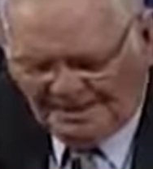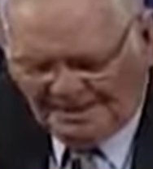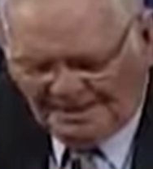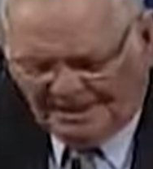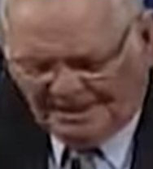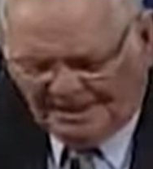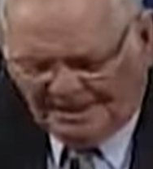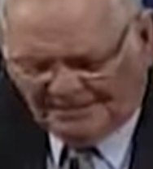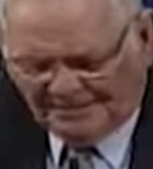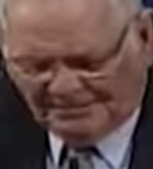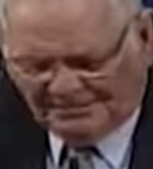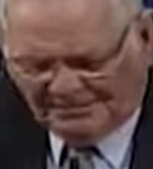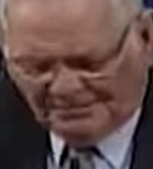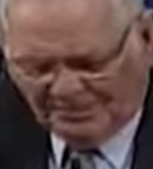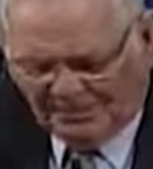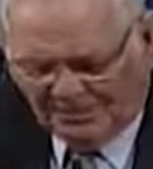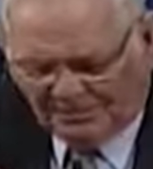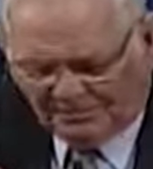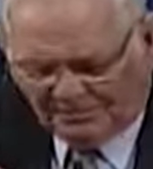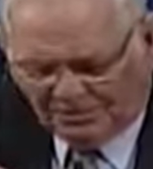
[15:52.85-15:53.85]
and his
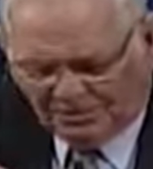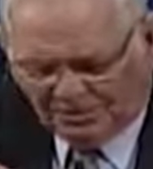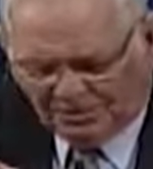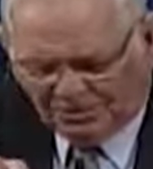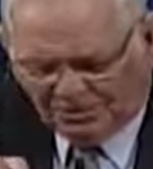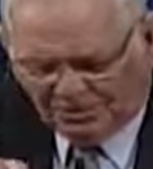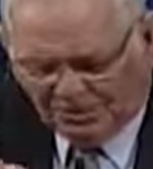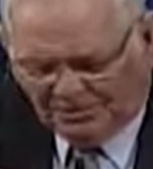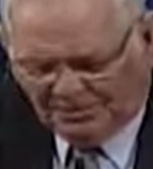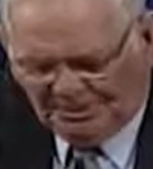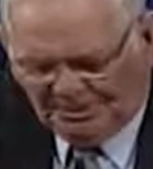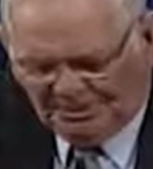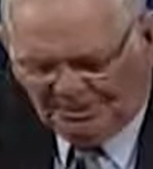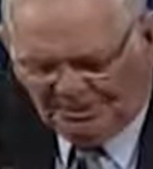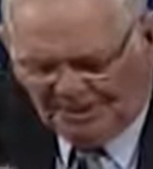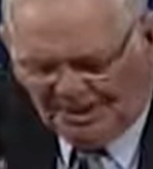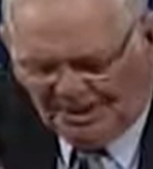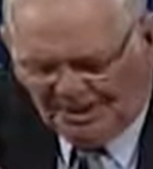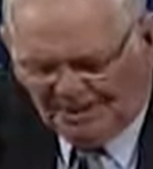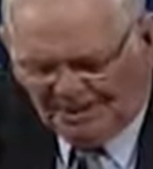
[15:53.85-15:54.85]
fountain shall be
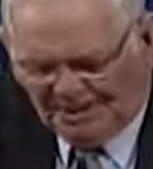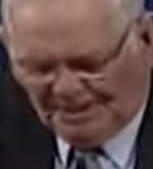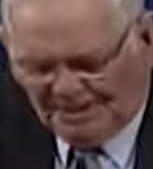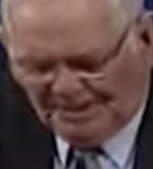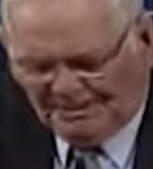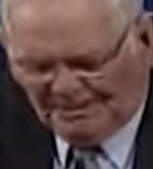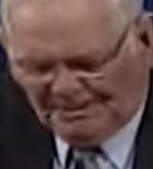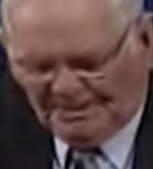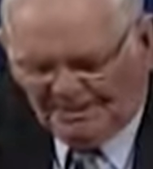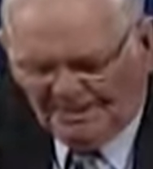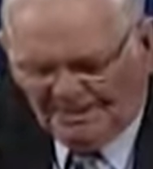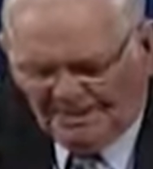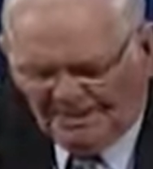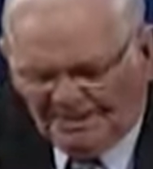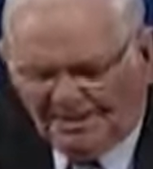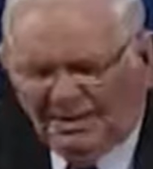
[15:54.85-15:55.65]
dried up.